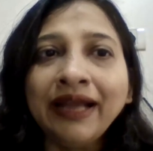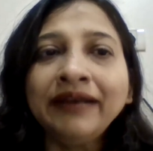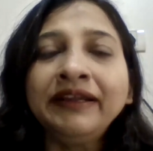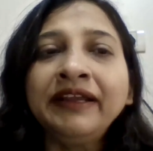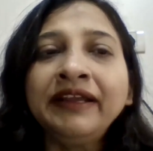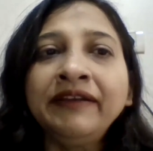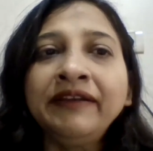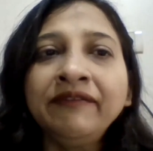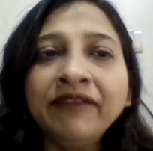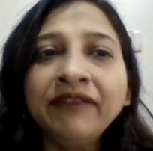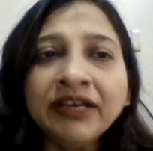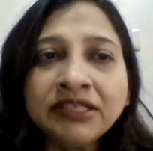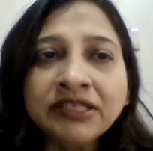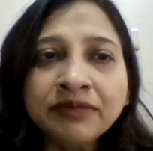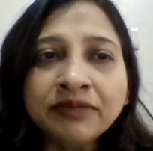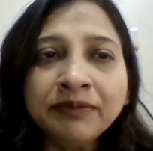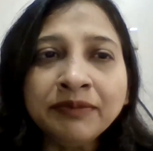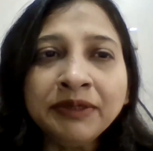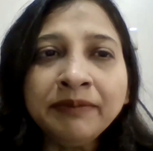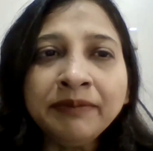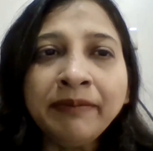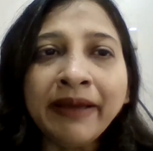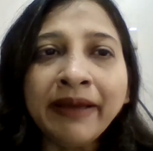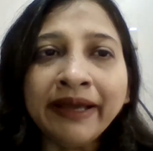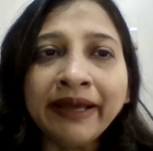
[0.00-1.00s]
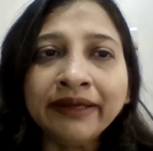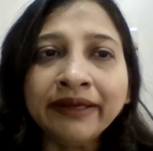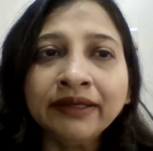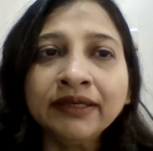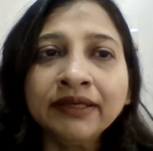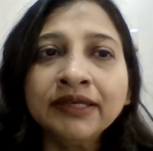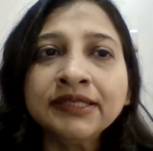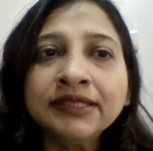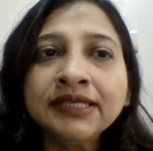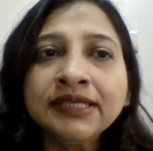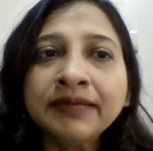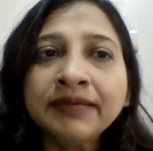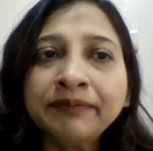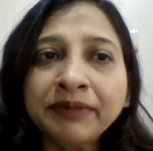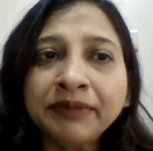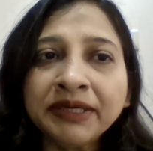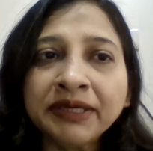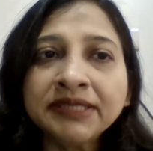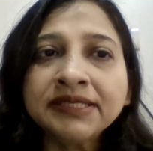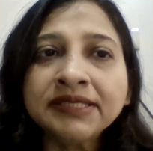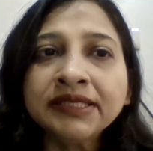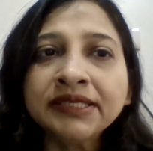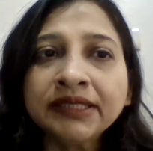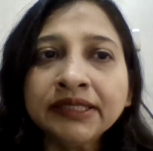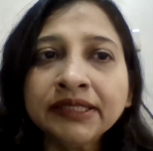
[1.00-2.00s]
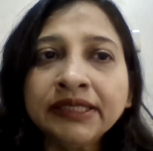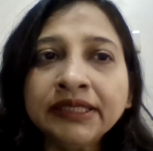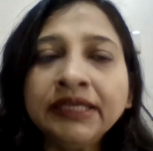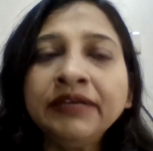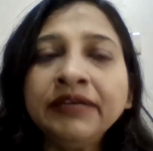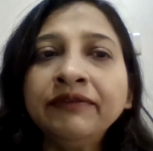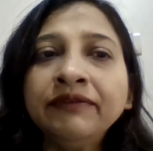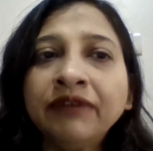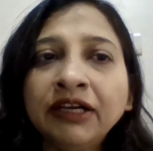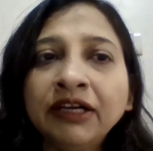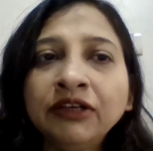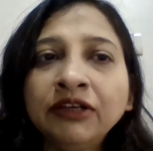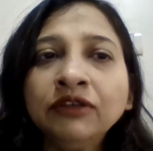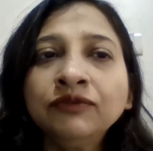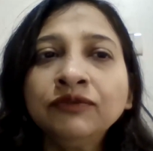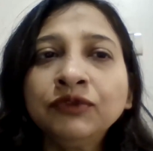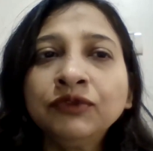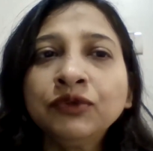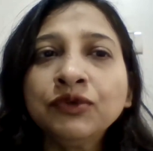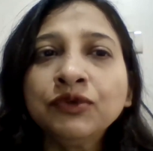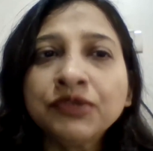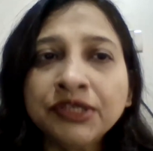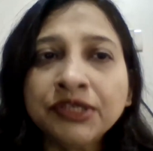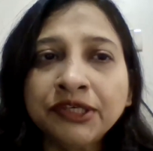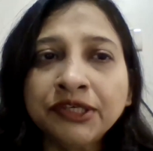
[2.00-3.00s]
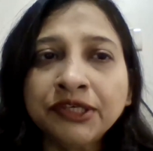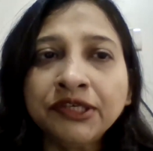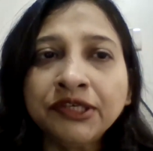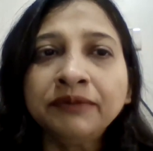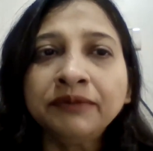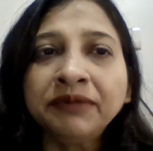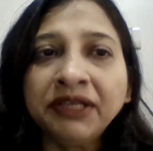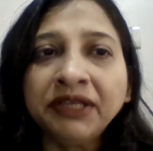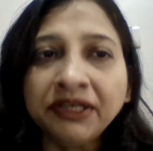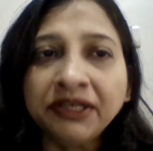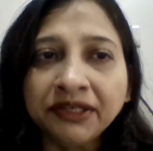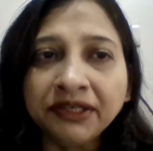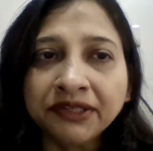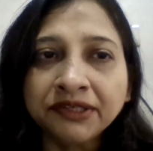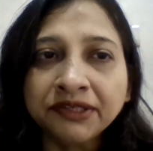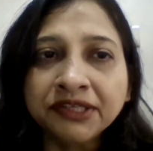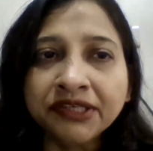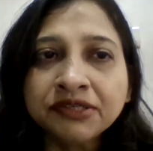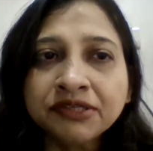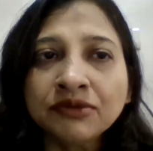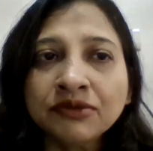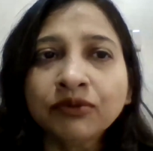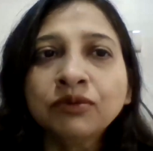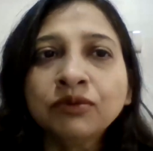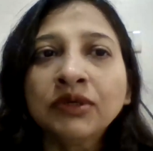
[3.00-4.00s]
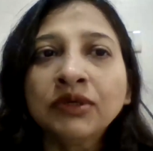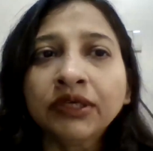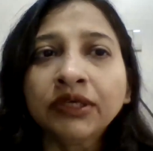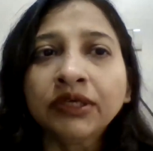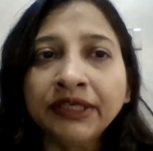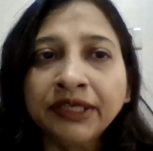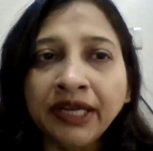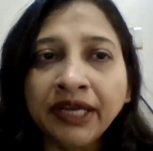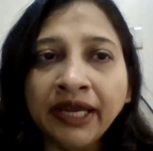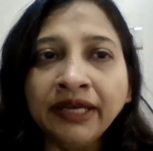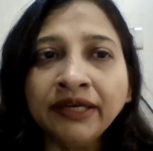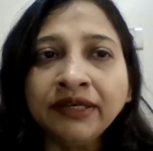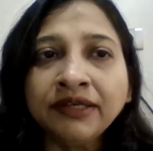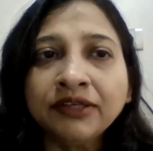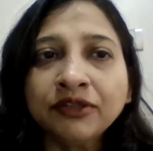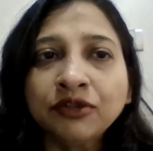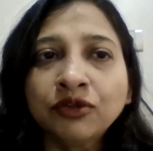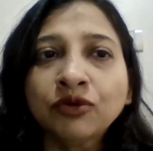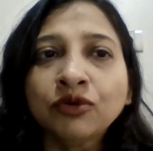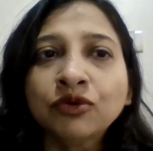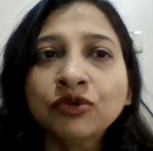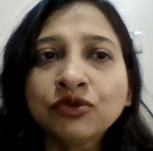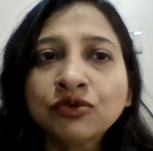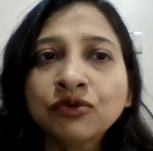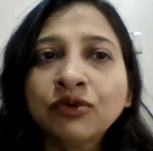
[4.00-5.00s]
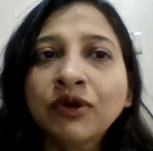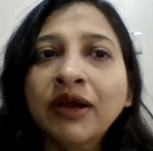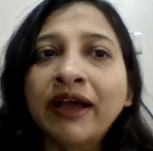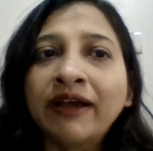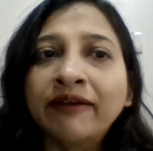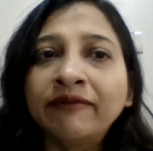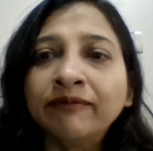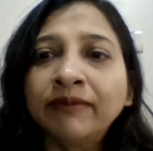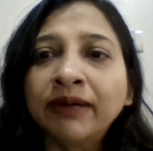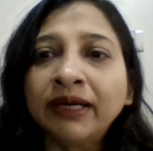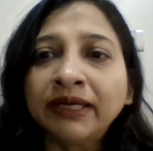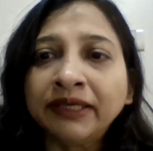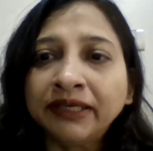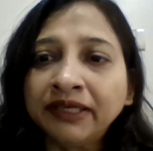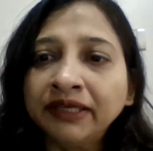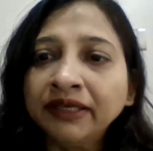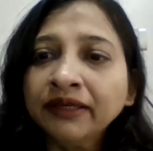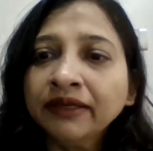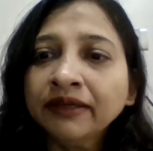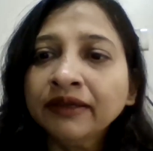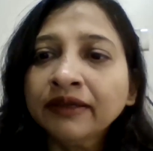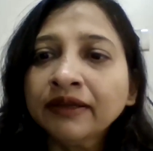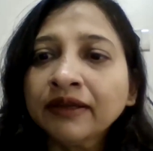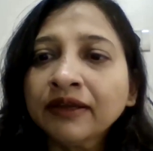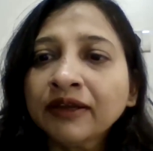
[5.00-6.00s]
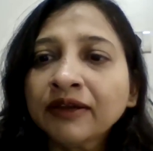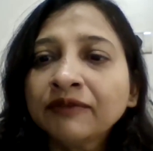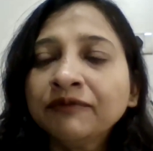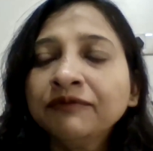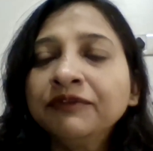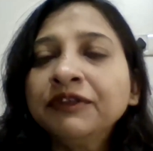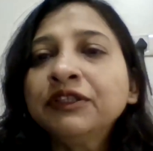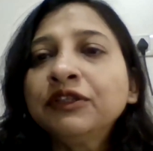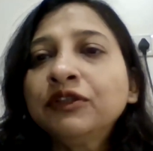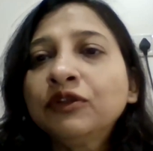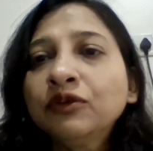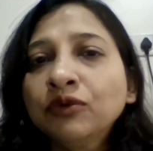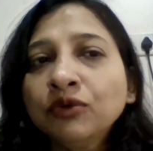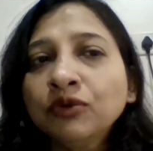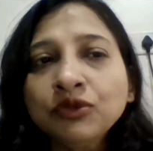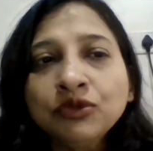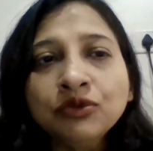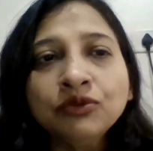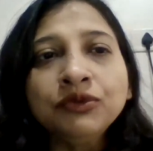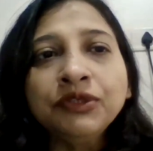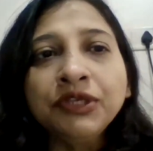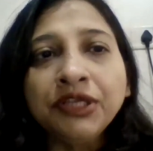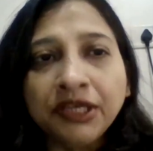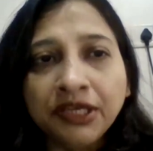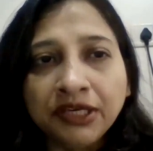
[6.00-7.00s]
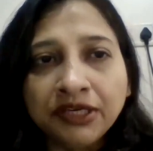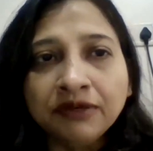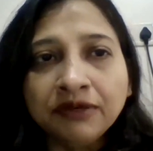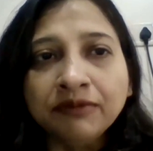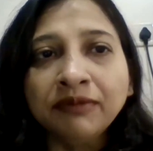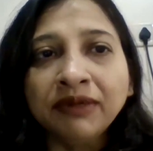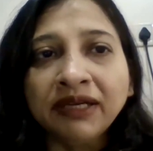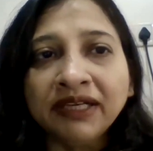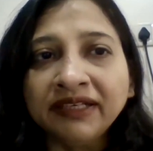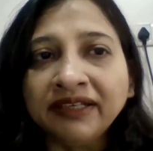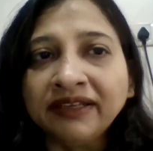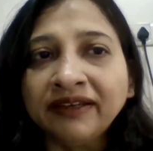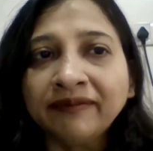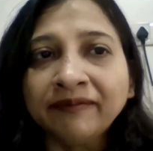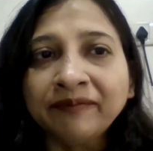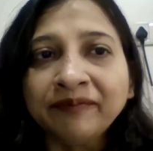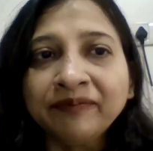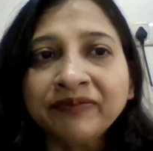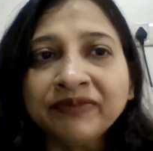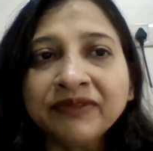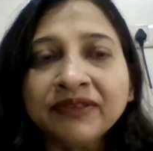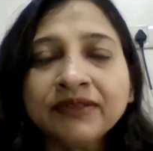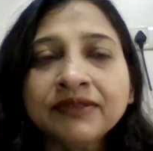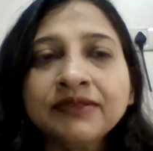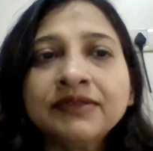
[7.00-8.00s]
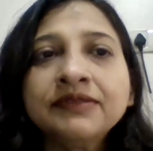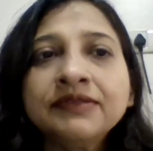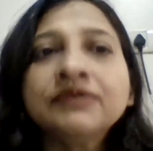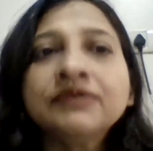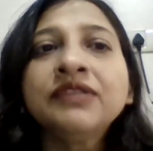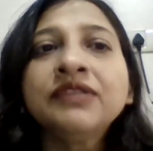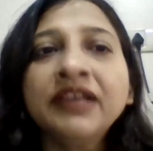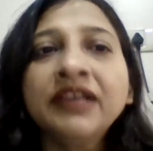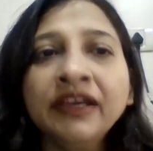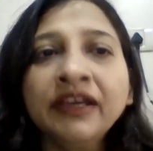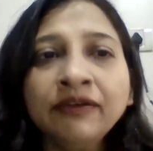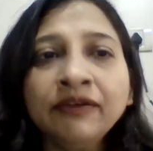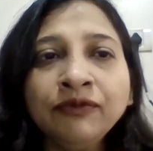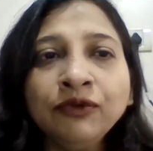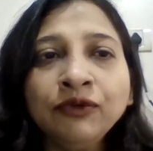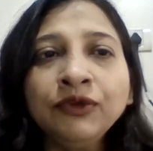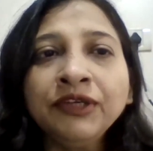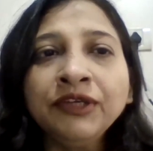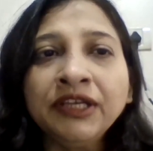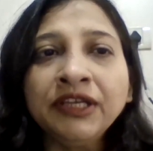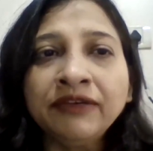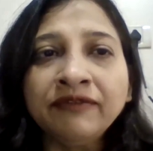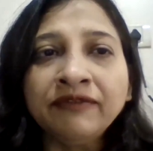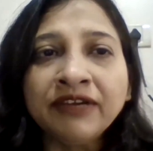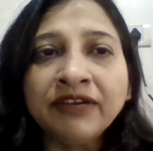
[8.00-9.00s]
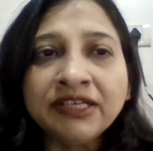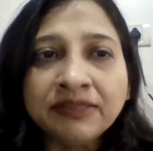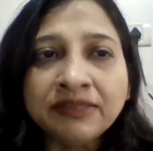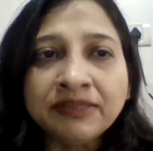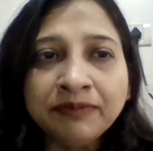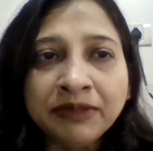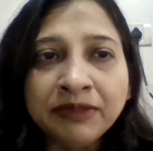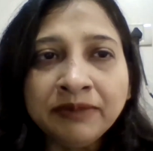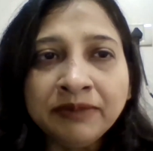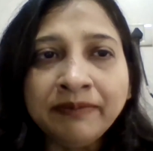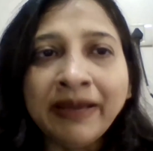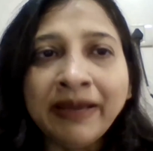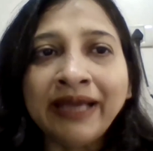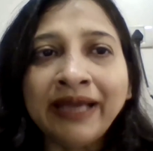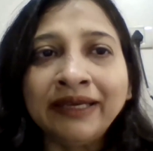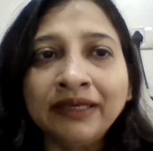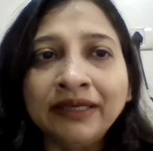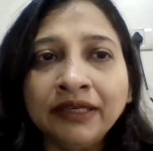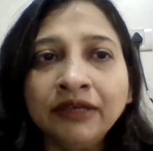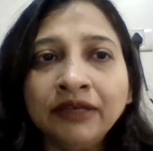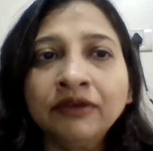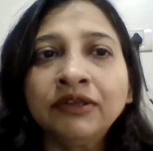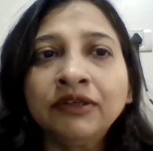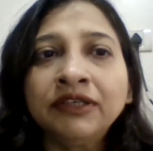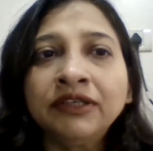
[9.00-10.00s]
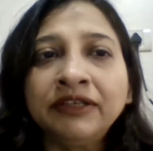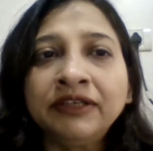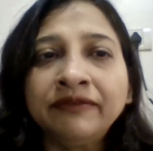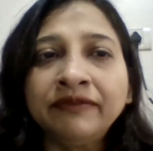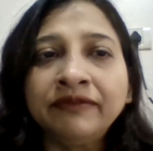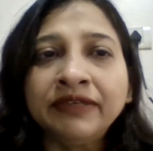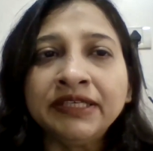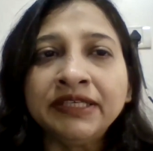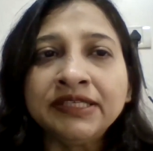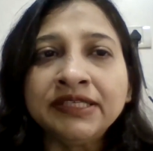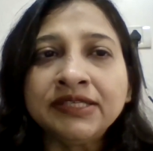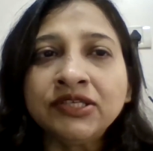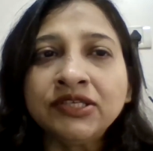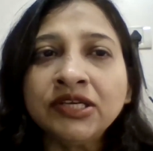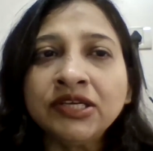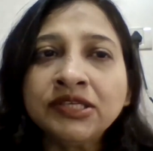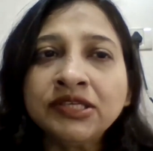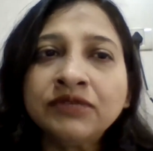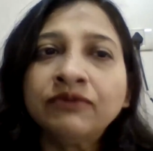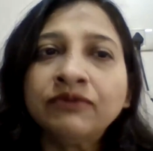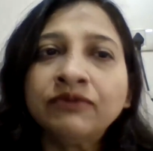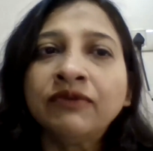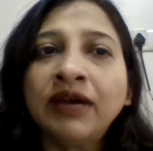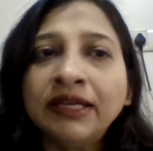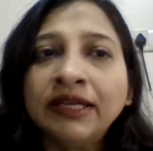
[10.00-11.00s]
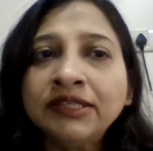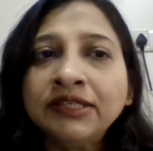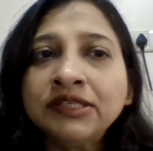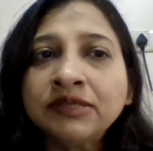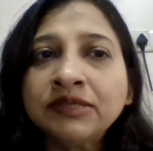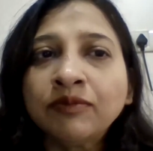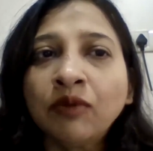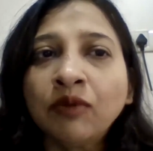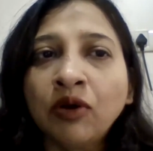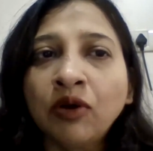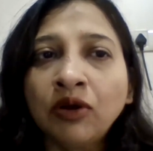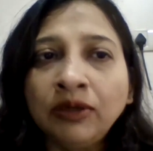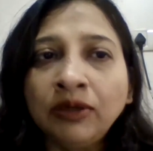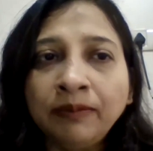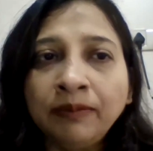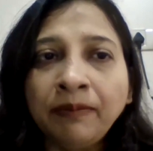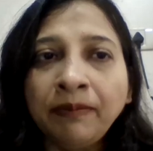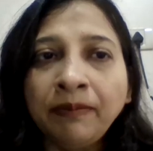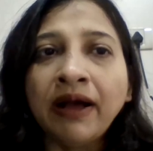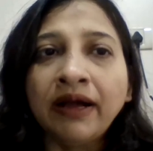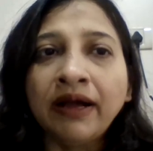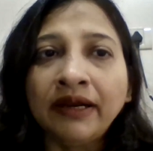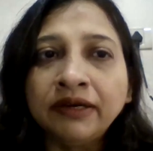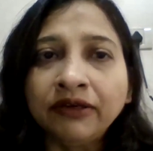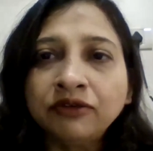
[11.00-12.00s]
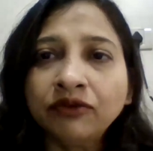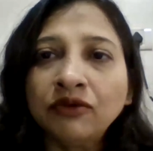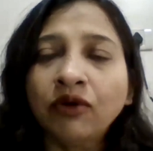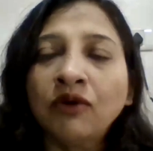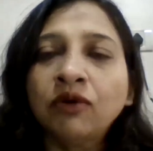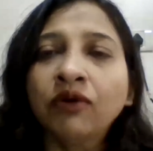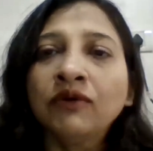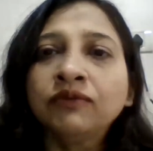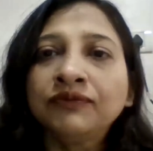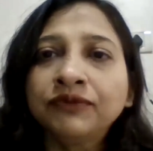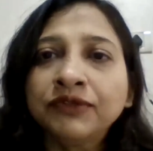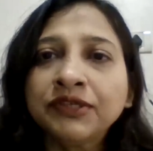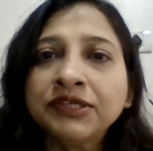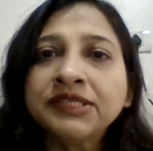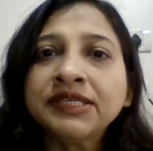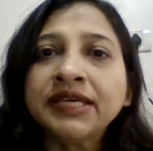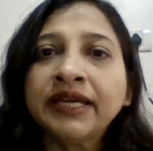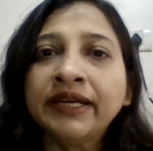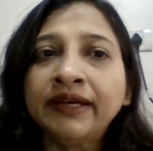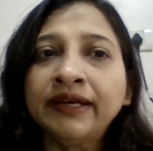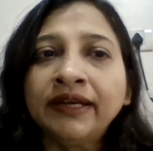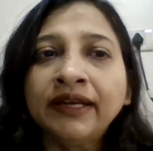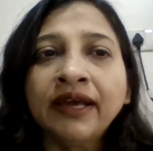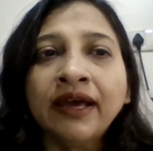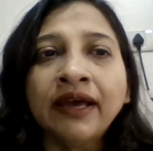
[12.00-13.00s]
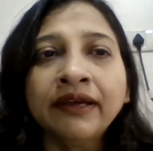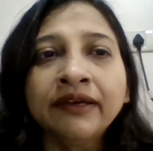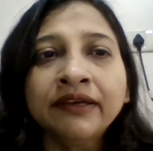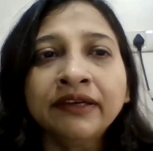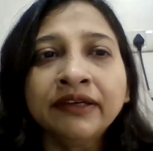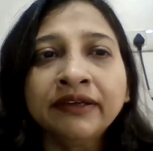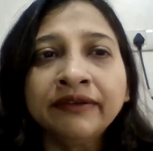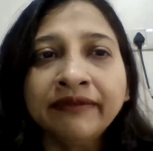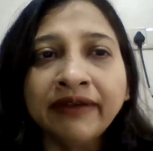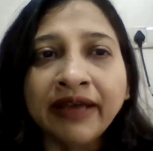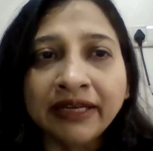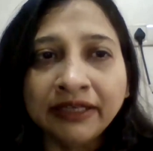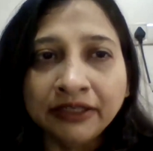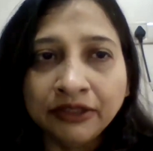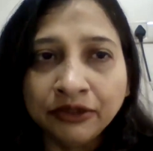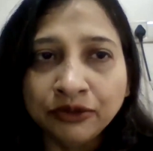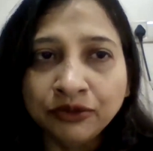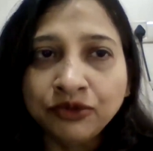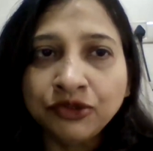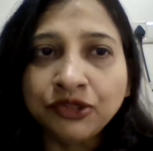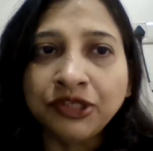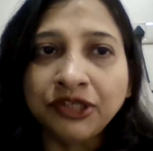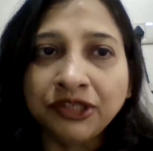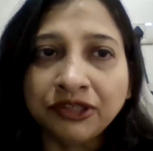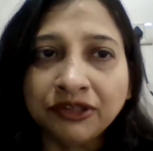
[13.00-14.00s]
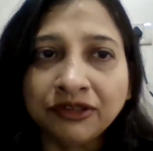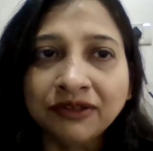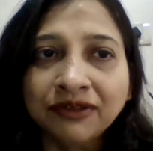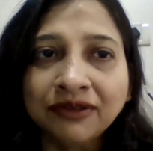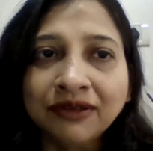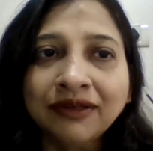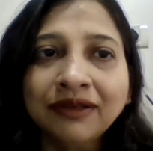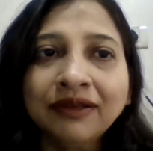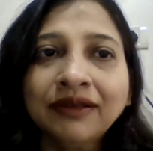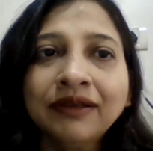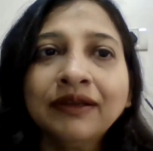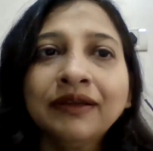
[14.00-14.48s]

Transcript: And investment bankers are basically one of those intermediaries who connect those who have money with those who need money. So therefore, investment banking is just one small part of this entire value chain.